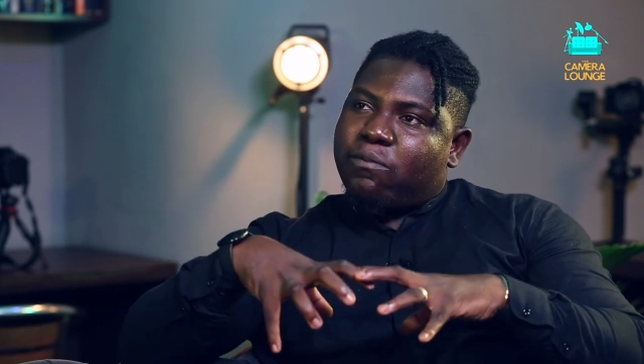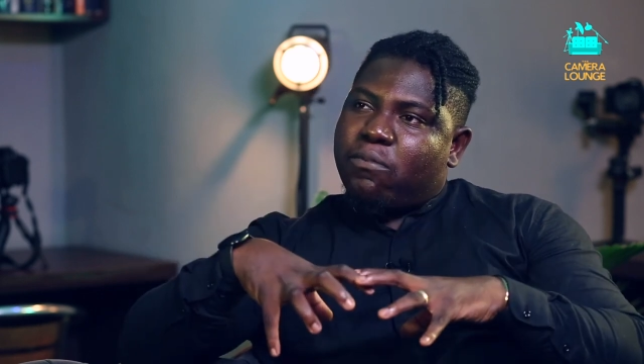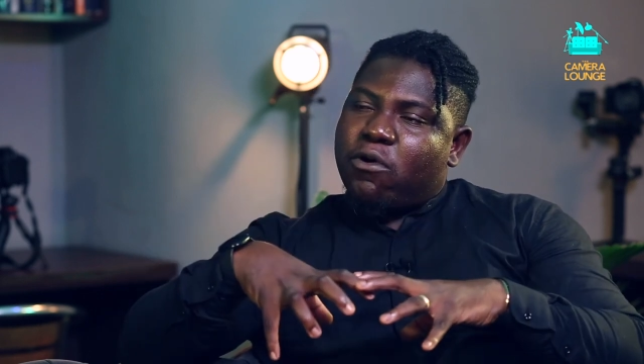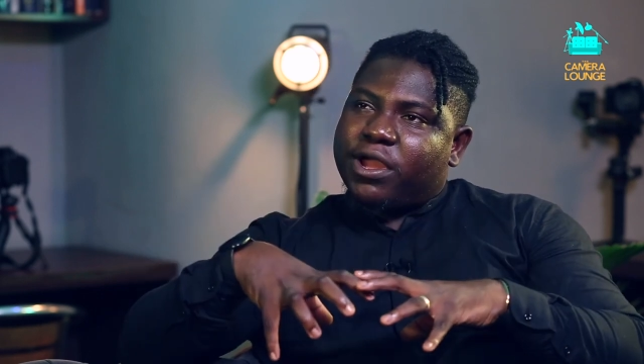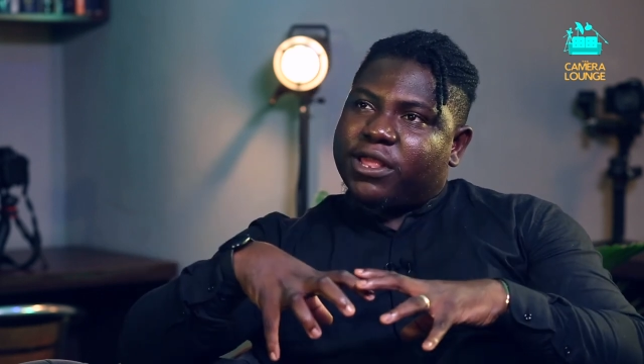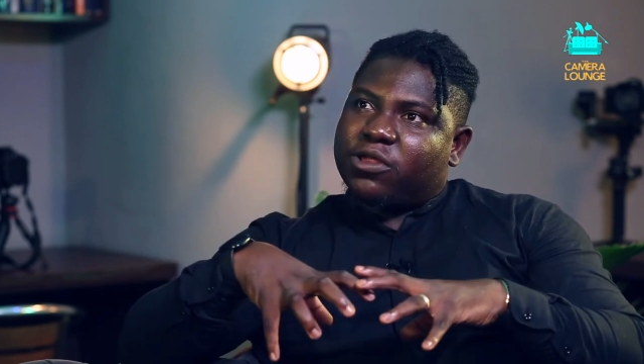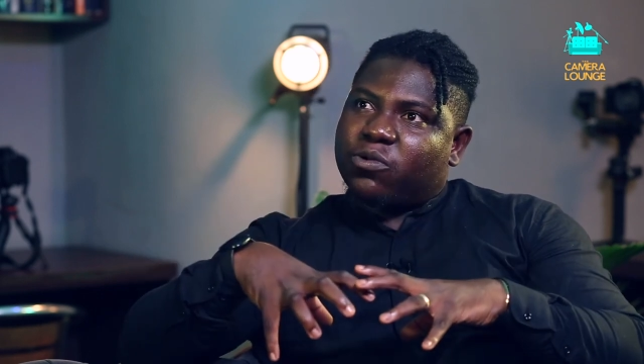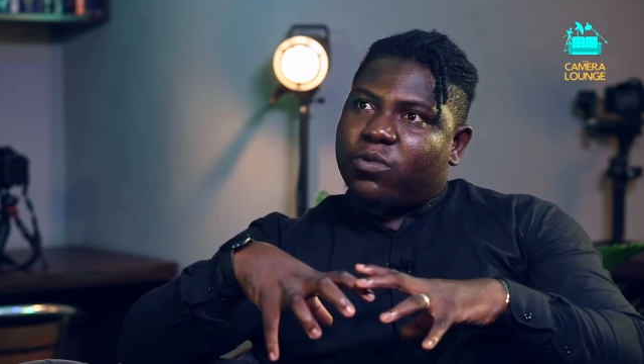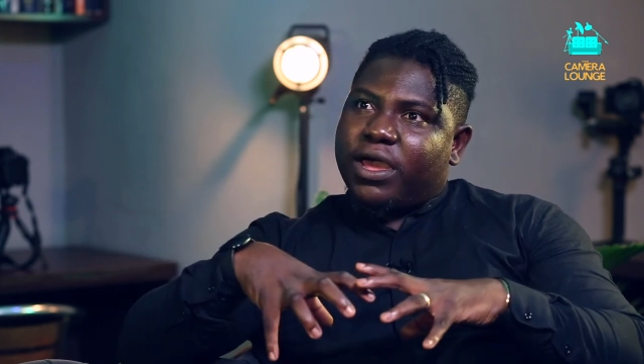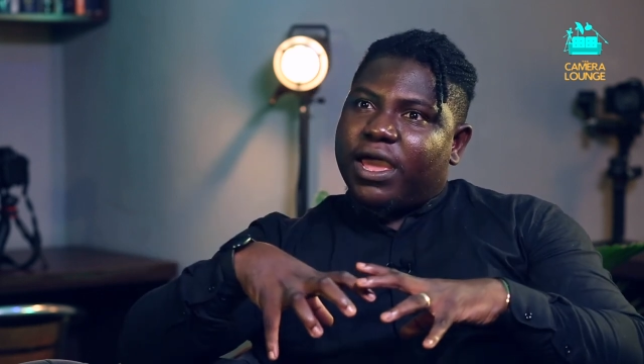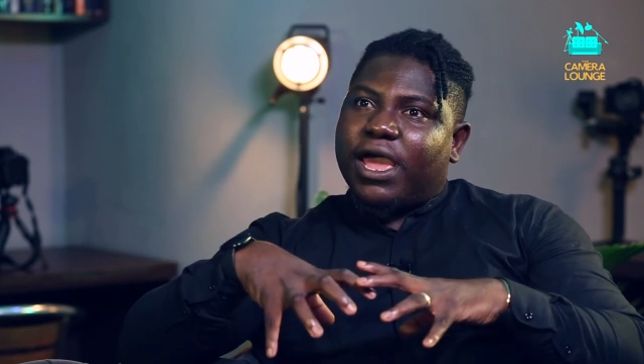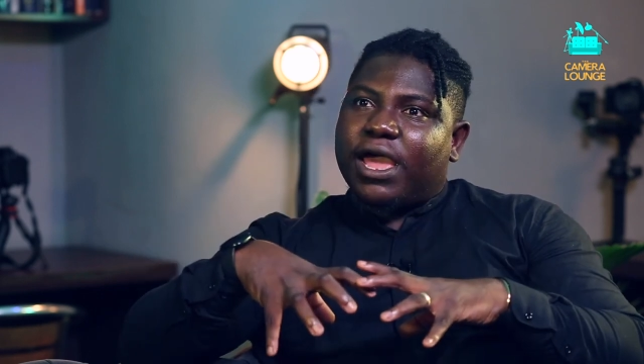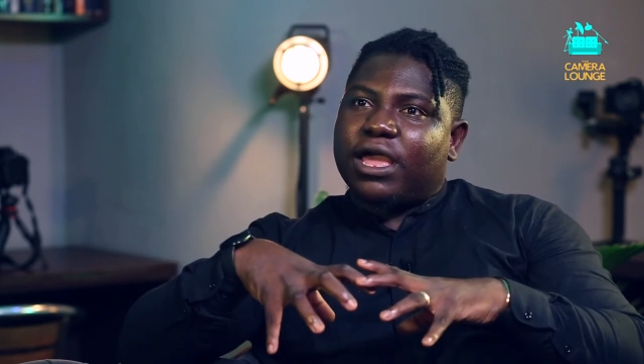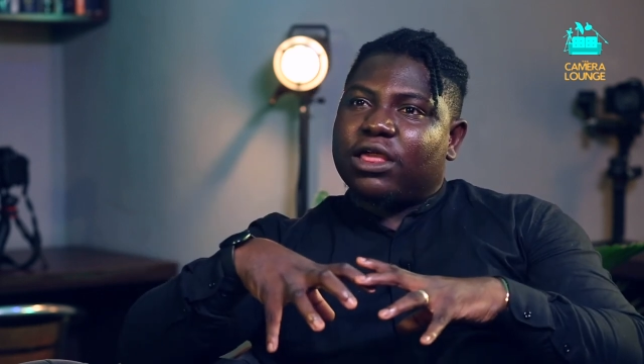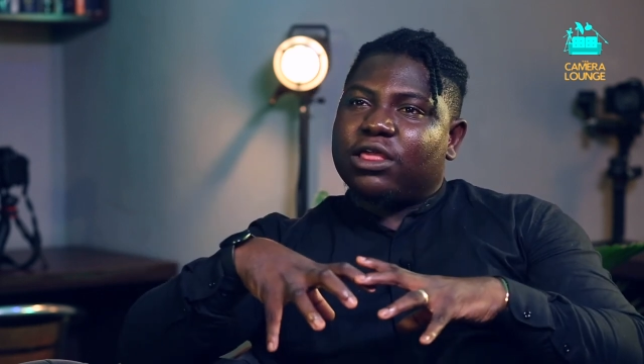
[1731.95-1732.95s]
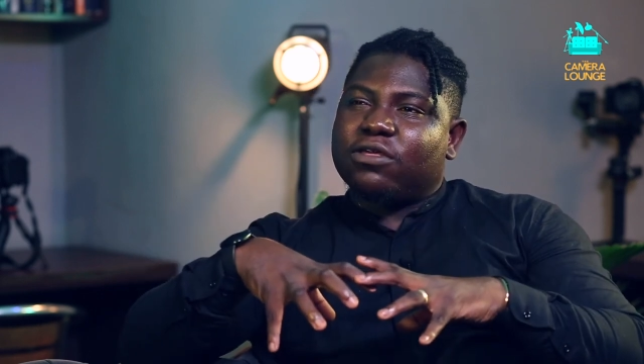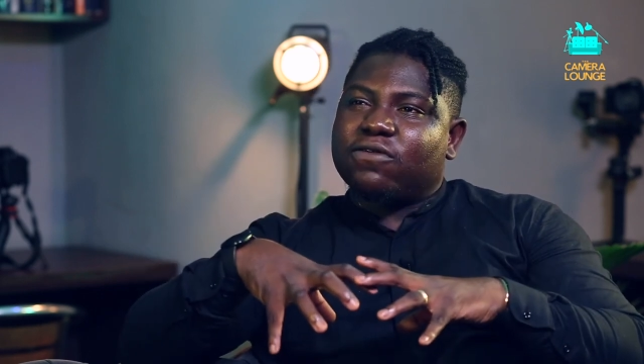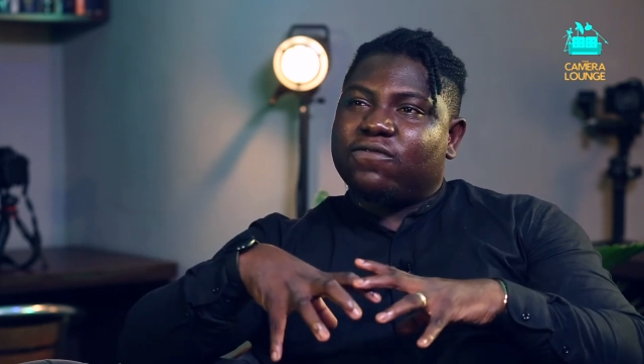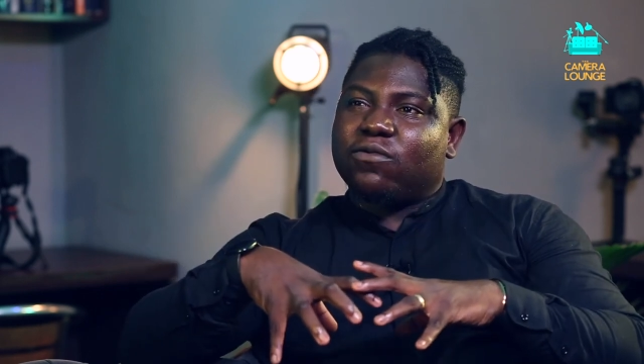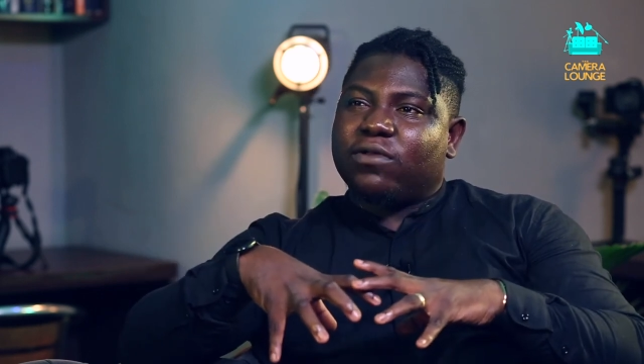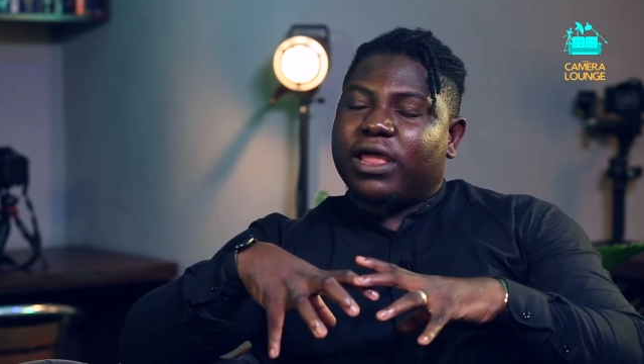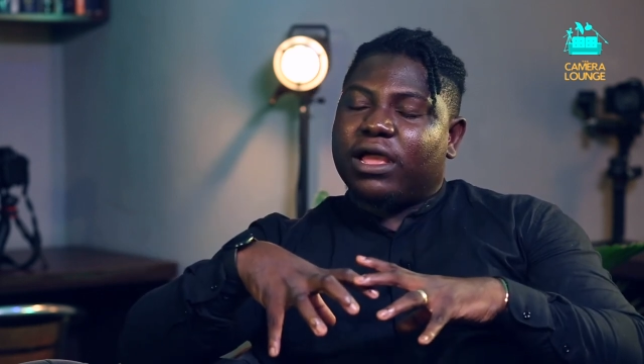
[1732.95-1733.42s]
point where you
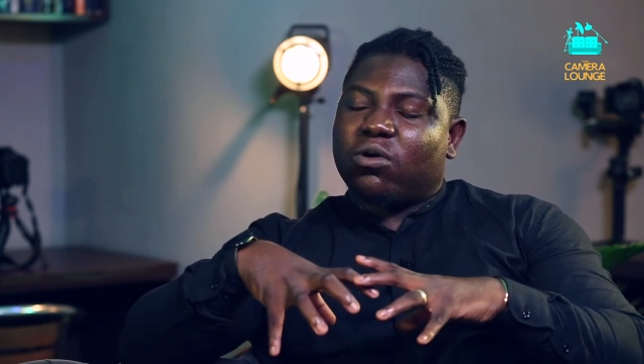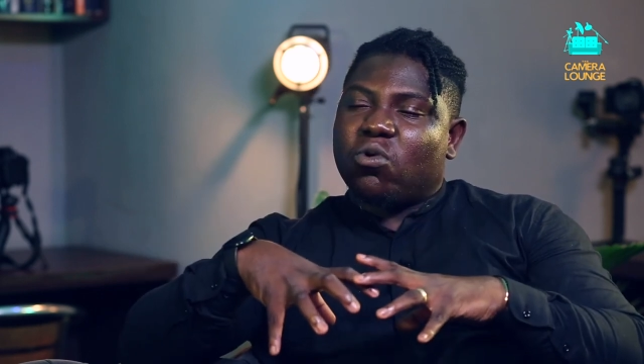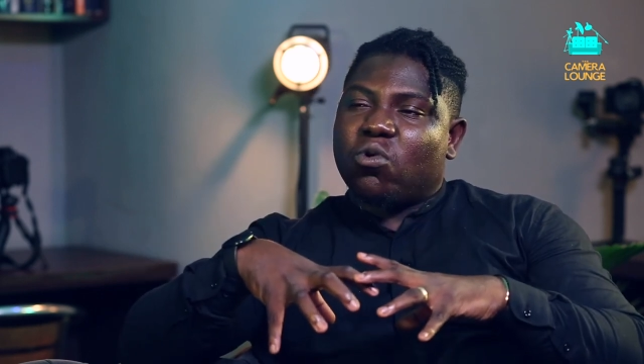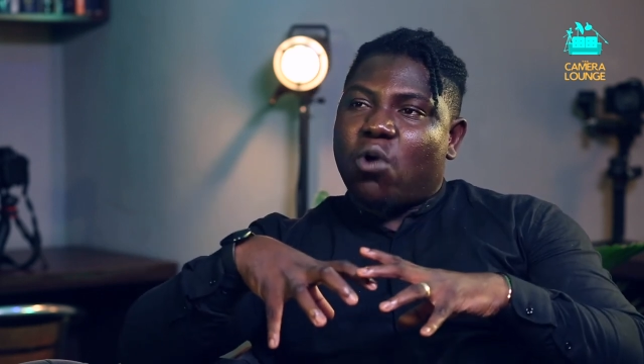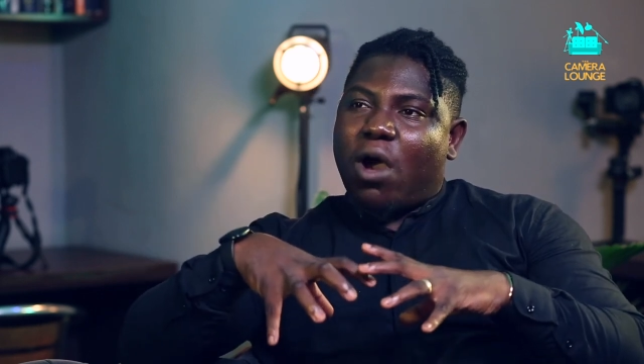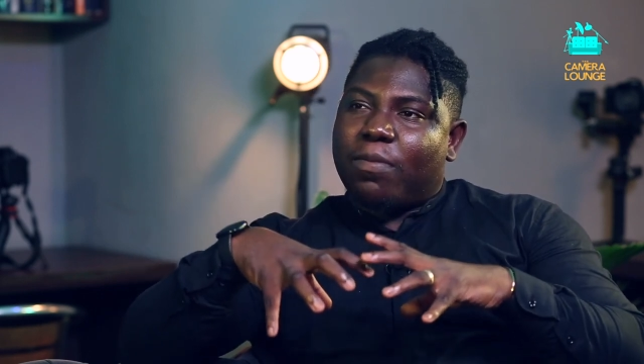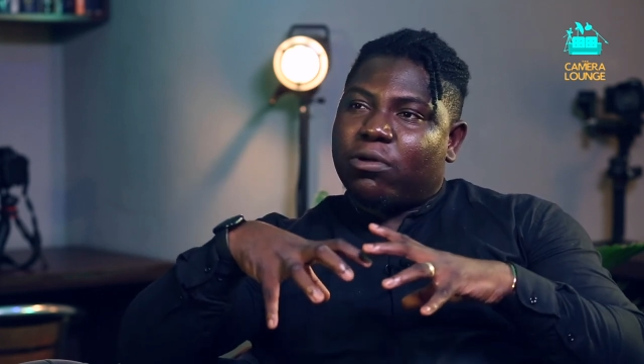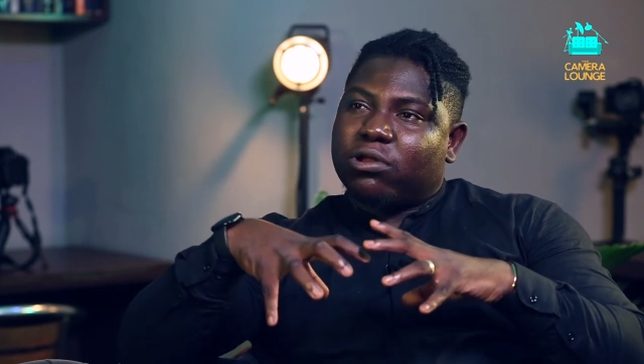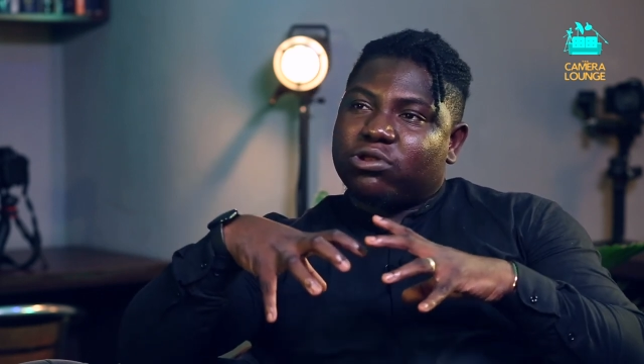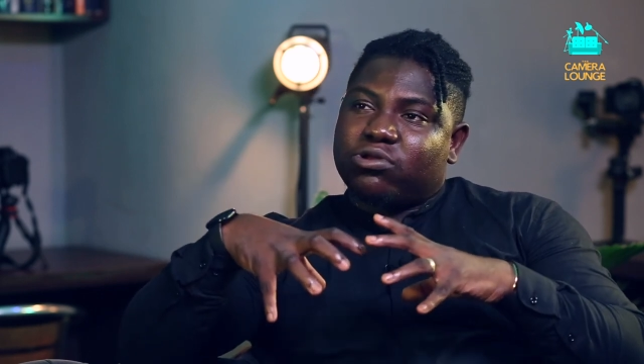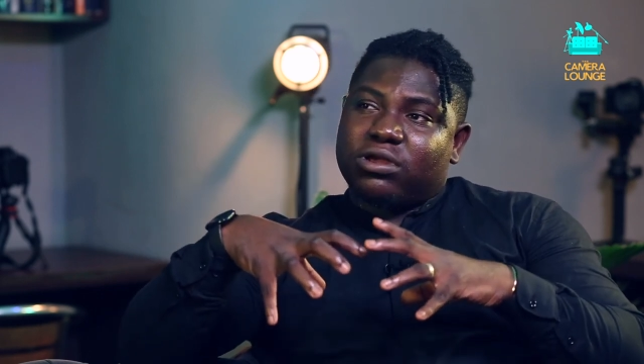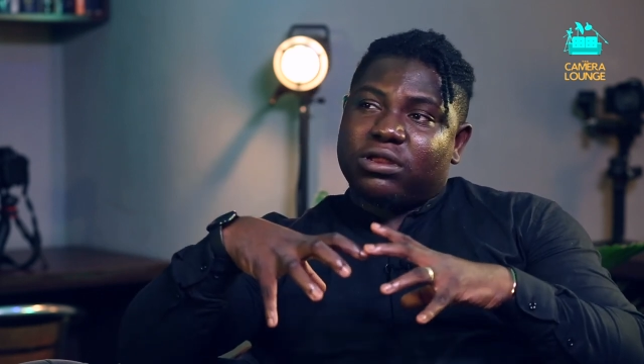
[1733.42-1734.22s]
feel like, oh, I'm not